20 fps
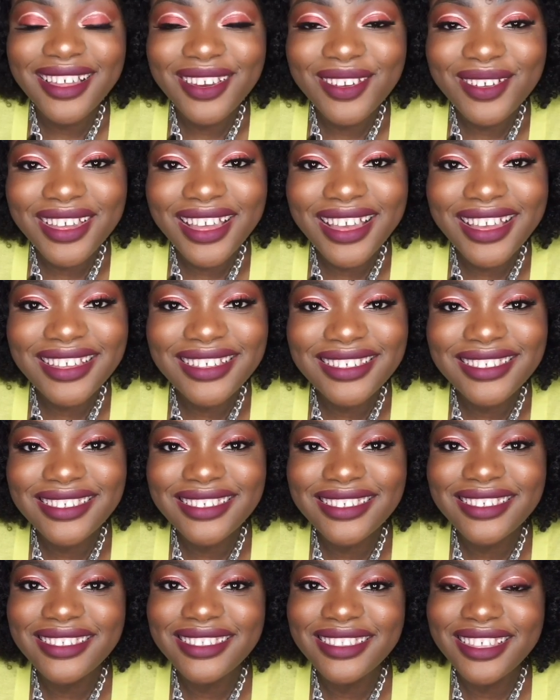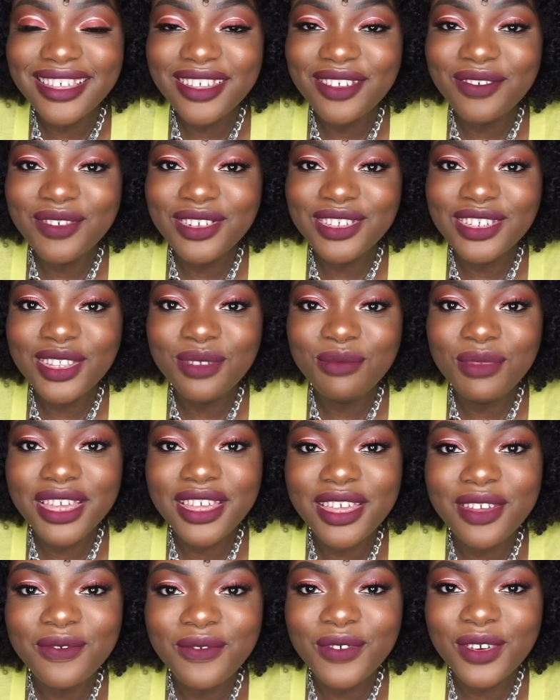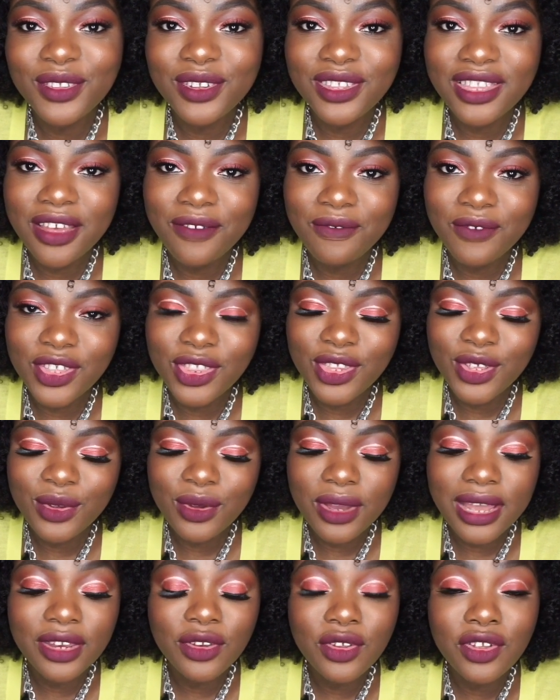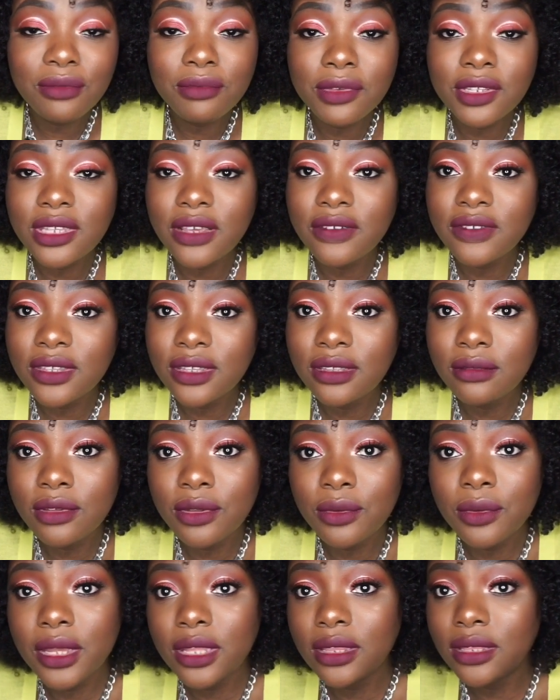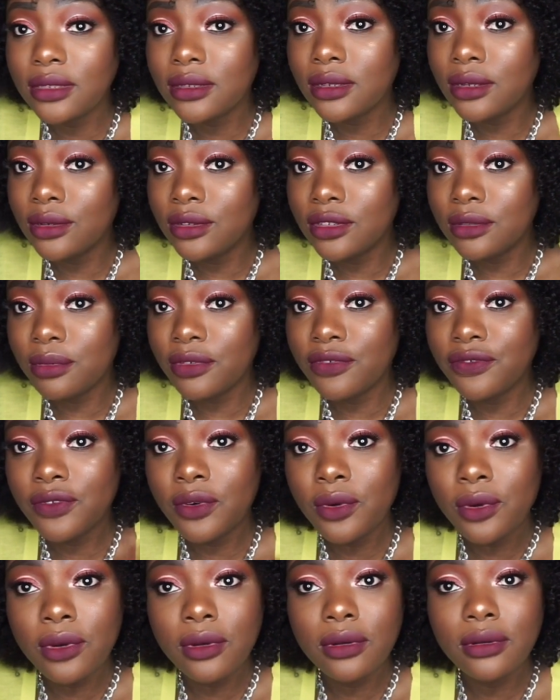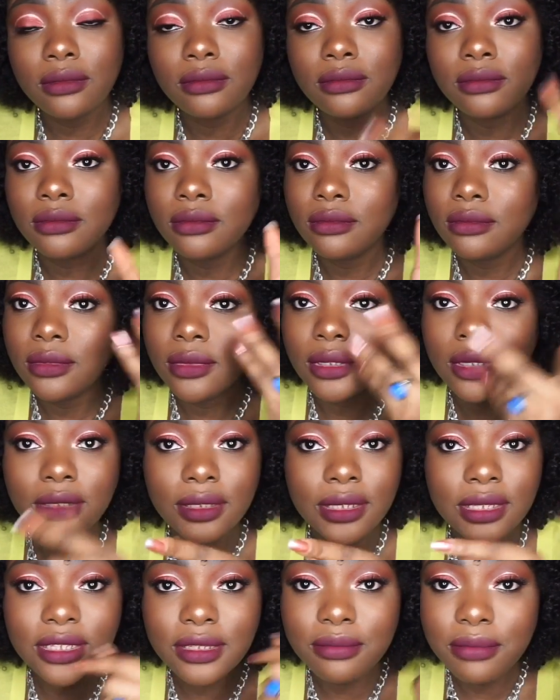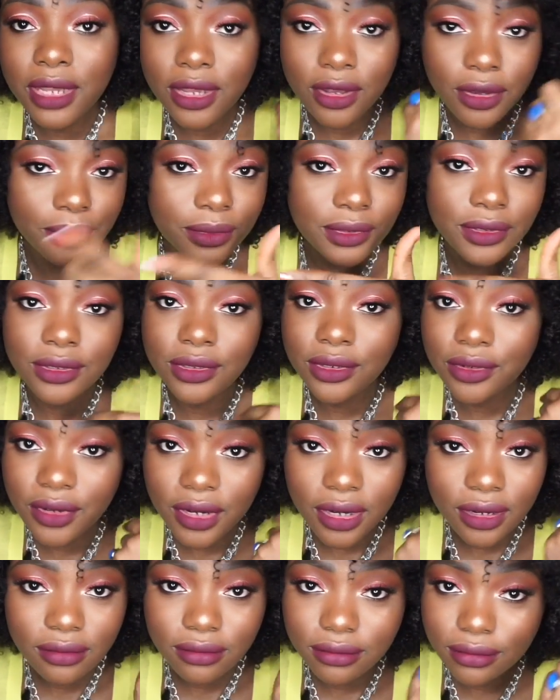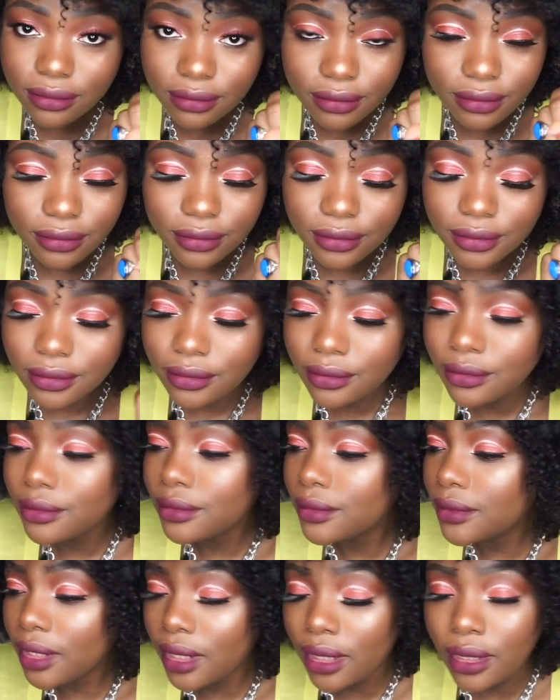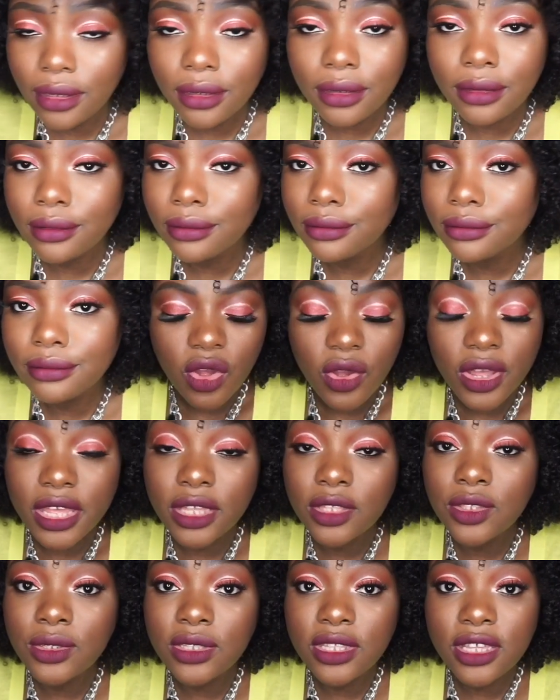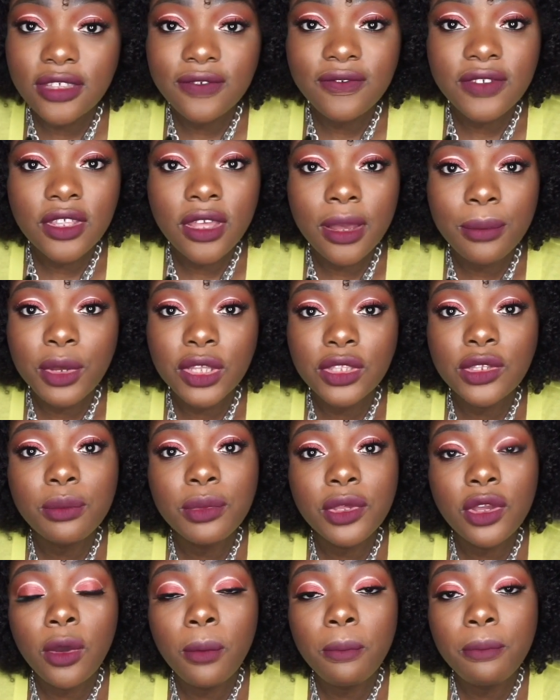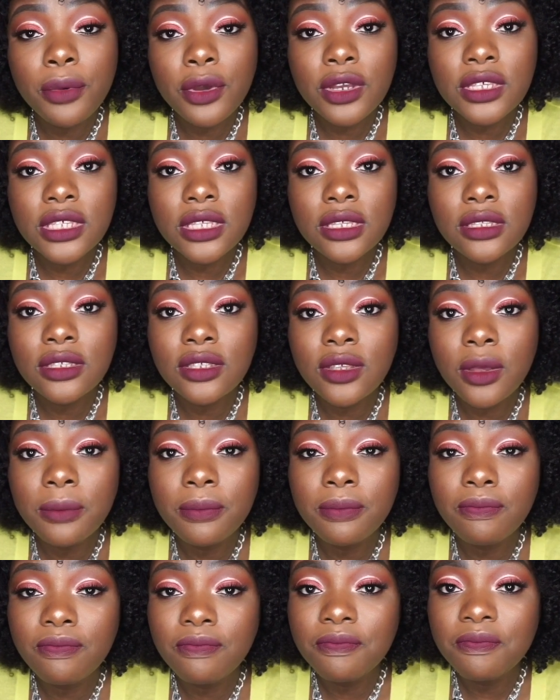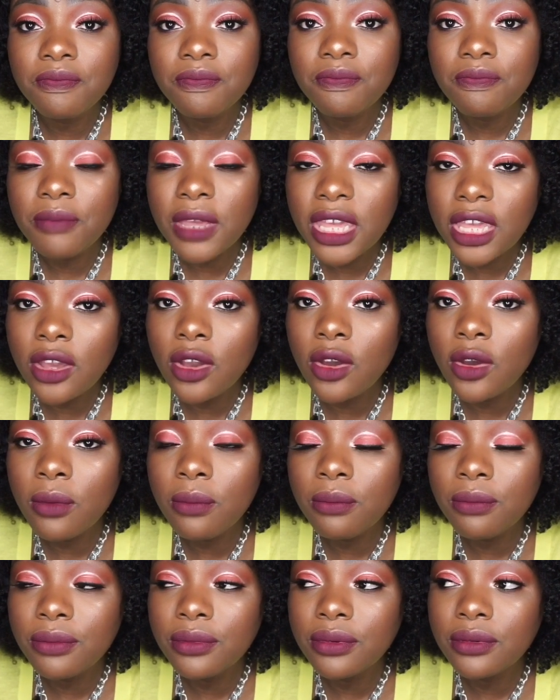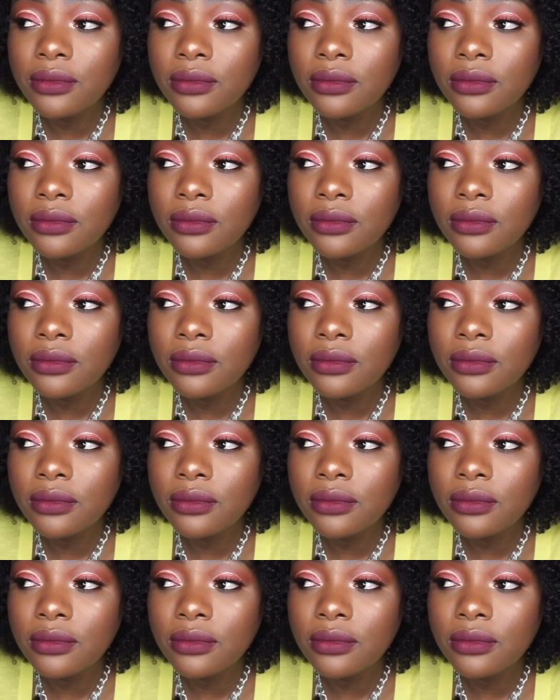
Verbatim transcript: hello guys thank you for joining me again for another video i know you must have seen me wear this clothes before in this makeup tutorial like okay today's video i'm going to be unboxing some makeup